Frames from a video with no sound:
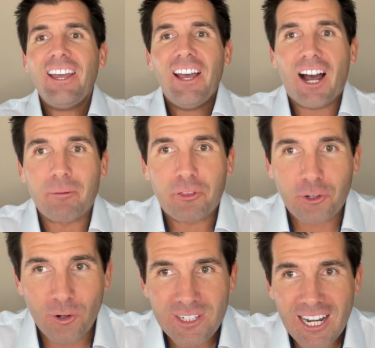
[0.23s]
I'm
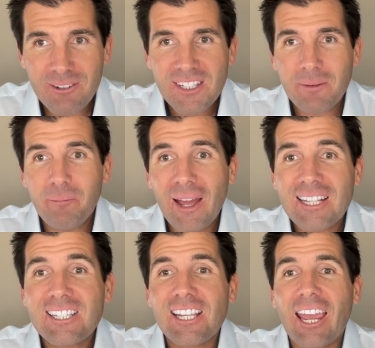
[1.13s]
throwing down some
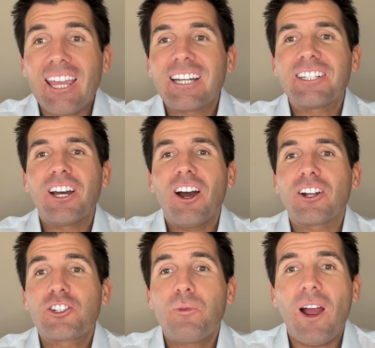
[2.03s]
bets and a
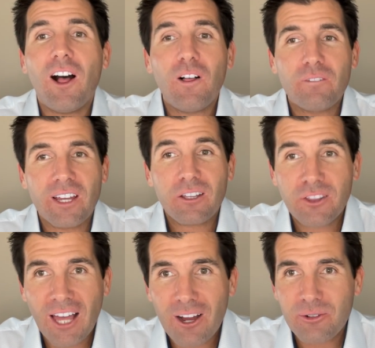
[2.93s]

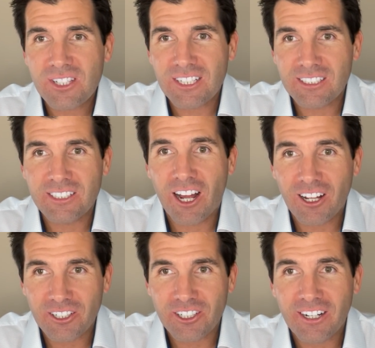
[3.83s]

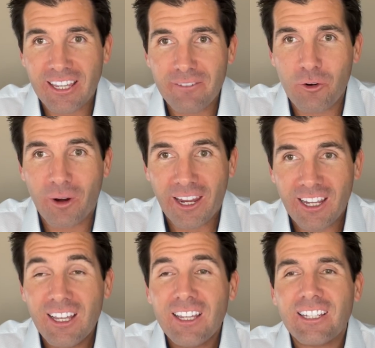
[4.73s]
$12,000 giveaway.
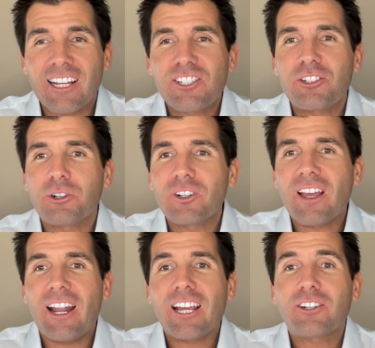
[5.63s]
Yes, you heard that
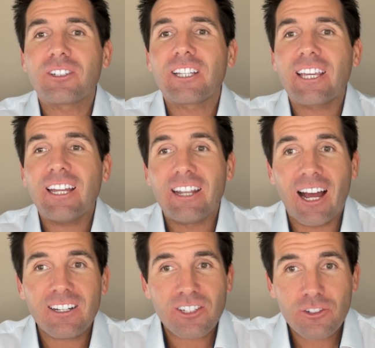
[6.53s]
accurately.
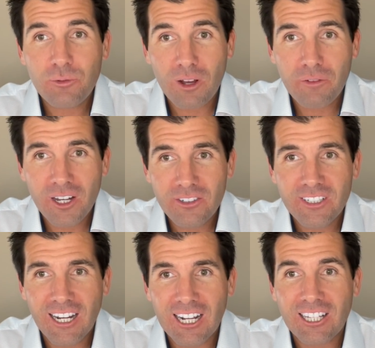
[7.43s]
Not
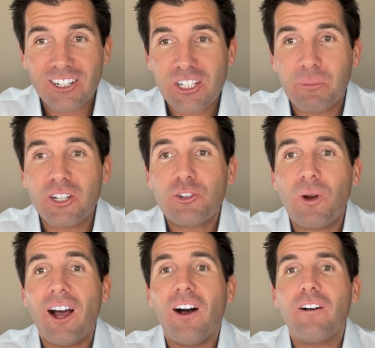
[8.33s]
$1,200, but
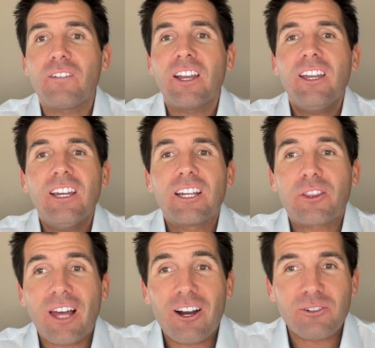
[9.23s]
12
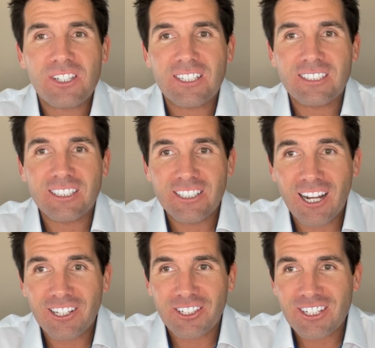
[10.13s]
thousand
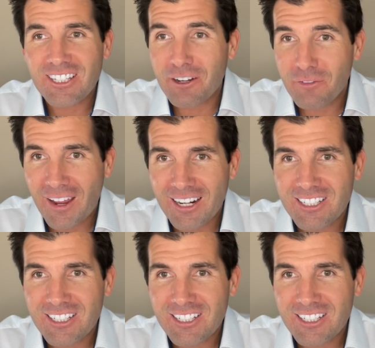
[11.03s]
dollars and in fact